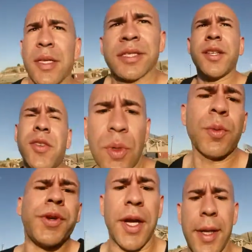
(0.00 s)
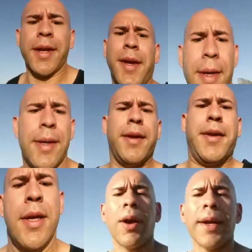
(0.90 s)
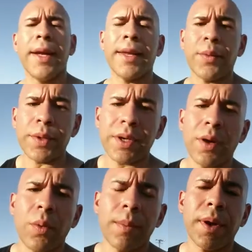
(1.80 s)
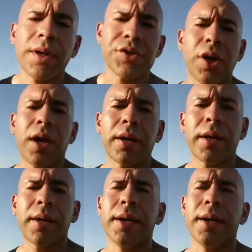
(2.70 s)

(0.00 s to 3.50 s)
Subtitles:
See you when we're done. Now that we've done our 1 mile jog,